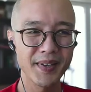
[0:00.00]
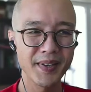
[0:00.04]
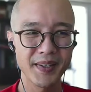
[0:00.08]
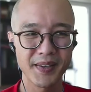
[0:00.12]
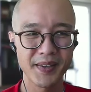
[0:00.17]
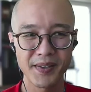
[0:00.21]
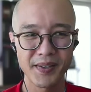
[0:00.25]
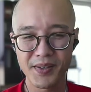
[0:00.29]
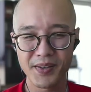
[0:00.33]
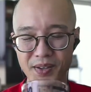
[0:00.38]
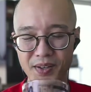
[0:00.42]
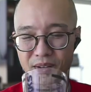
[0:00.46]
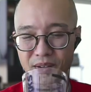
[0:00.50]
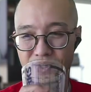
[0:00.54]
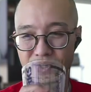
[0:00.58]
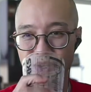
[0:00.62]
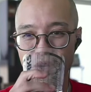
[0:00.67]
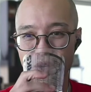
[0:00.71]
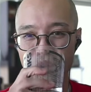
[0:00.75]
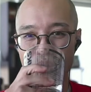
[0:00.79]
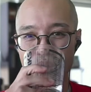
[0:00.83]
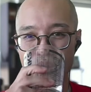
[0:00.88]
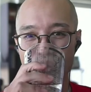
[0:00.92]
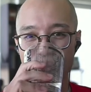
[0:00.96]
the
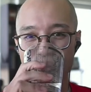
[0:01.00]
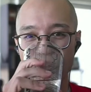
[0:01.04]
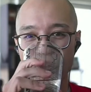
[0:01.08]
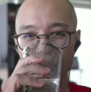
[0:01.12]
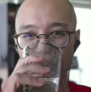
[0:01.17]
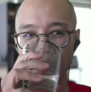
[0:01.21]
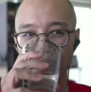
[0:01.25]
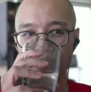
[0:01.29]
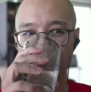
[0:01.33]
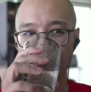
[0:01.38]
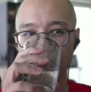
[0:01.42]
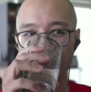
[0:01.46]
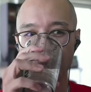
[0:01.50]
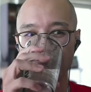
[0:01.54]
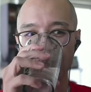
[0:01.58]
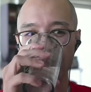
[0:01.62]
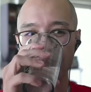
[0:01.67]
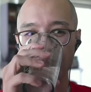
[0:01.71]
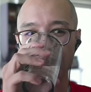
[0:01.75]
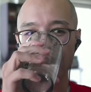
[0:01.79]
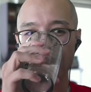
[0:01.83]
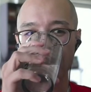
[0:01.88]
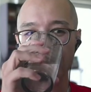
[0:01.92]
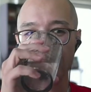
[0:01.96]
practices around this,
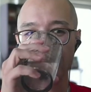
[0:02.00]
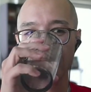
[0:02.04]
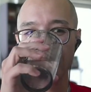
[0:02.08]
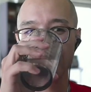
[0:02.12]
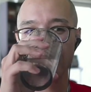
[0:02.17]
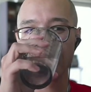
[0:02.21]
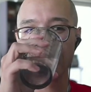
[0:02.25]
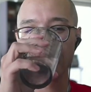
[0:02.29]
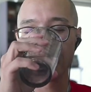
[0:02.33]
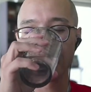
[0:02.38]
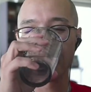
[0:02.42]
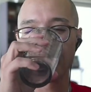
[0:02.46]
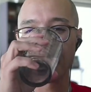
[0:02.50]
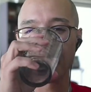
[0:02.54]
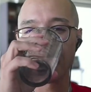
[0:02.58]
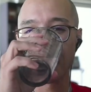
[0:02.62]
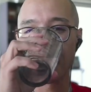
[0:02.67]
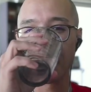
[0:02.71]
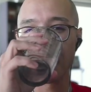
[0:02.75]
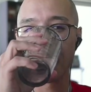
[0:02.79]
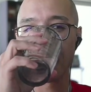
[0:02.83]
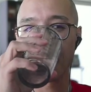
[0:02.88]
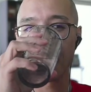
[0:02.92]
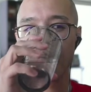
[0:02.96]
like
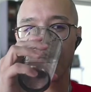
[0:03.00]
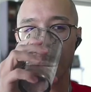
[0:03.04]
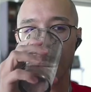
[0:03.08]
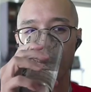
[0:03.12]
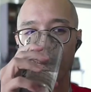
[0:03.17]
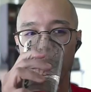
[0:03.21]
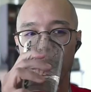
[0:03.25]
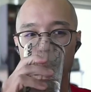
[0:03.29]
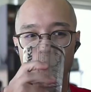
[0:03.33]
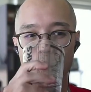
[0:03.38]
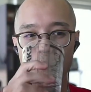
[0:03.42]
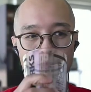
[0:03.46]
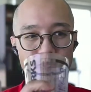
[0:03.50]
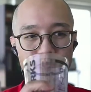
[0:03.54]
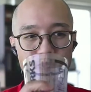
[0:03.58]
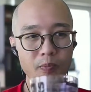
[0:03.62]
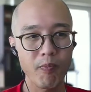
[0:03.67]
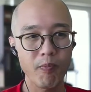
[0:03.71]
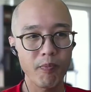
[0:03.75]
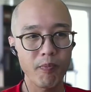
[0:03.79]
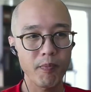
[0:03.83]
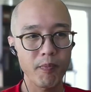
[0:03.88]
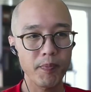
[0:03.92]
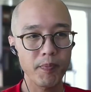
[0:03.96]
what do
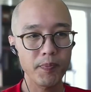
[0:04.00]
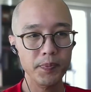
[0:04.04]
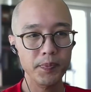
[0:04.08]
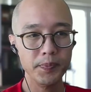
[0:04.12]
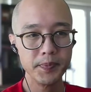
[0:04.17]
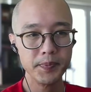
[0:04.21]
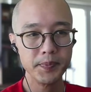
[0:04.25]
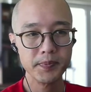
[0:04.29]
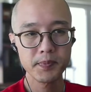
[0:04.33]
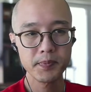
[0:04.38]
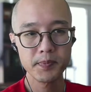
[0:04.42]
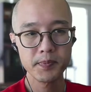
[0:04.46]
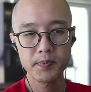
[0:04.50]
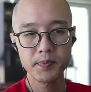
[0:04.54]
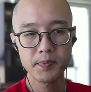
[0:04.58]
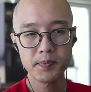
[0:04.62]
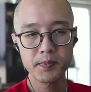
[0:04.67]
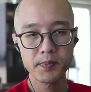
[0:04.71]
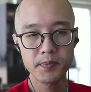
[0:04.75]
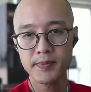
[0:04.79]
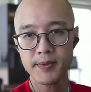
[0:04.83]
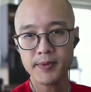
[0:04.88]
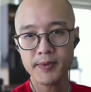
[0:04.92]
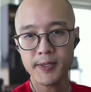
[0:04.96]
you see as
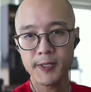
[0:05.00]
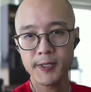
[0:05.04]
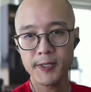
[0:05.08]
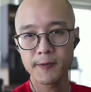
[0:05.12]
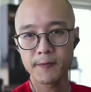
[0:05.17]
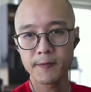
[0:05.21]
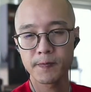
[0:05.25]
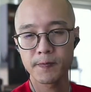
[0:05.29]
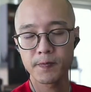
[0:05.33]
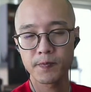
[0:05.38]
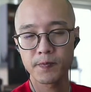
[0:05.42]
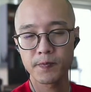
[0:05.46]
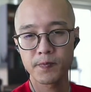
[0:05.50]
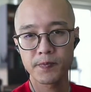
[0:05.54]
kind of the